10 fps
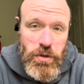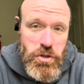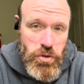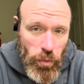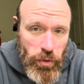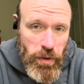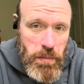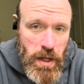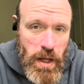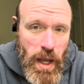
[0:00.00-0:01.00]
shorter than
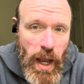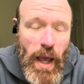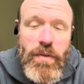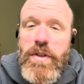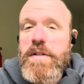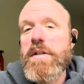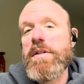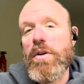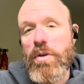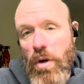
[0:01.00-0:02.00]
me, and this is
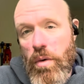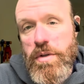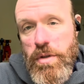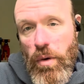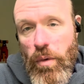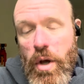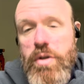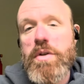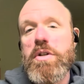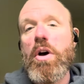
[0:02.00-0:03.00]
their go-to.
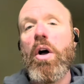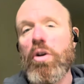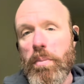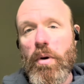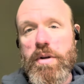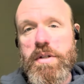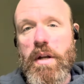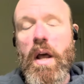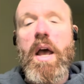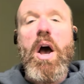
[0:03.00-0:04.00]
So as a taller
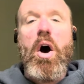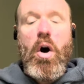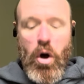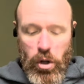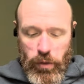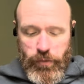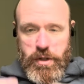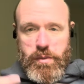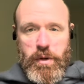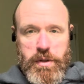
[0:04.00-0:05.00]
person, all of
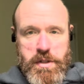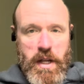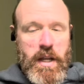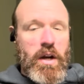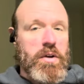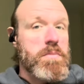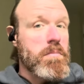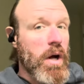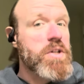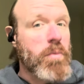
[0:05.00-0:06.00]
this real estate here is
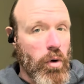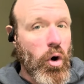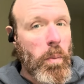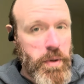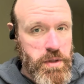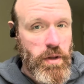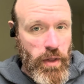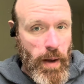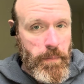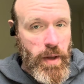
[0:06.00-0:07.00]
much more open to
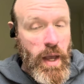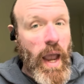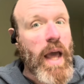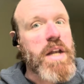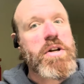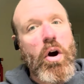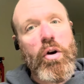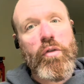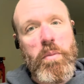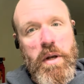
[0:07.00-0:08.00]
them, and it's
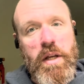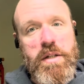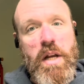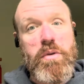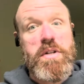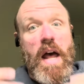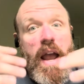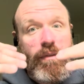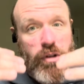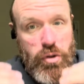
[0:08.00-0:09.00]
harder for me to contend with it. I
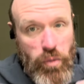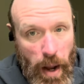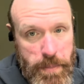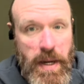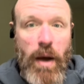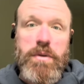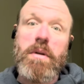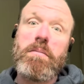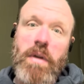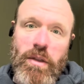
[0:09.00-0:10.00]
have to drop down to
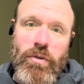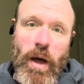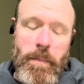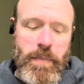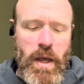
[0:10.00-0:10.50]
meet them.